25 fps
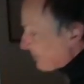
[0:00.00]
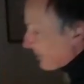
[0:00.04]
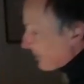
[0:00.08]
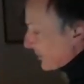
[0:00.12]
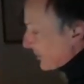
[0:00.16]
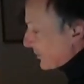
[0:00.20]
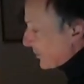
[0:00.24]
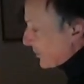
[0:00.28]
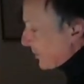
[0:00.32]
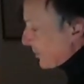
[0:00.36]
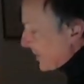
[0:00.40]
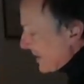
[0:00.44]

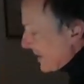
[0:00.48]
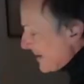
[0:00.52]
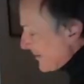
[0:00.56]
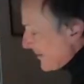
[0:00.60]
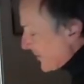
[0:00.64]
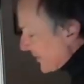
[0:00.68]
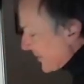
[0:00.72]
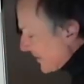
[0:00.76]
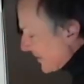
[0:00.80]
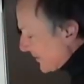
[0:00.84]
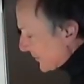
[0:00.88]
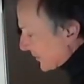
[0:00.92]
between
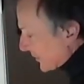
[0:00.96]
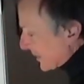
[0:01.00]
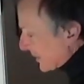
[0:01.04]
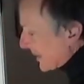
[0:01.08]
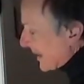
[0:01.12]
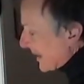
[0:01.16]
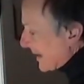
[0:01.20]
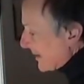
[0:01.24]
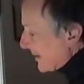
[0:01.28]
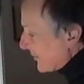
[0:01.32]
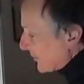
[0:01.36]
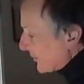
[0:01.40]
these
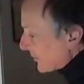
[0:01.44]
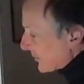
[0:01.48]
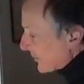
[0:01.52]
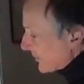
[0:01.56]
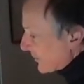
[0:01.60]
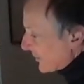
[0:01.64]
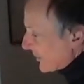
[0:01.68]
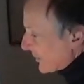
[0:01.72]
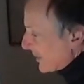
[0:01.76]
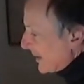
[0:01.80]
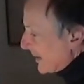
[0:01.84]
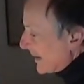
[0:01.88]

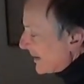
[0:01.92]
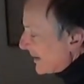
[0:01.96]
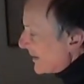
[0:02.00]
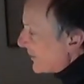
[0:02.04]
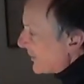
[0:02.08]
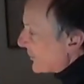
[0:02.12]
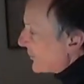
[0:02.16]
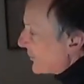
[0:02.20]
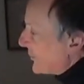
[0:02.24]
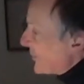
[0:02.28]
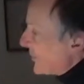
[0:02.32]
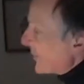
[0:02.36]
occasions
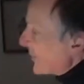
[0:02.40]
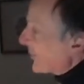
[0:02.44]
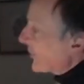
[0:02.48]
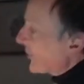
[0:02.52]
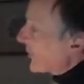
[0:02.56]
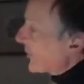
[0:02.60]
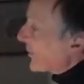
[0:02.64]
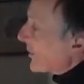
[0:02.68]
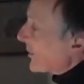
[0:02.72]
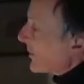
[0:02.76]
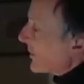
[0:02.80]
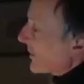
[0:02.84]
is
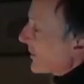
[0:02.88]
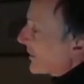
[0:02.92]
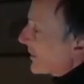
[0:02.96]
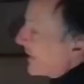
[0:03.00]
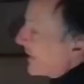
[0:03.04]
different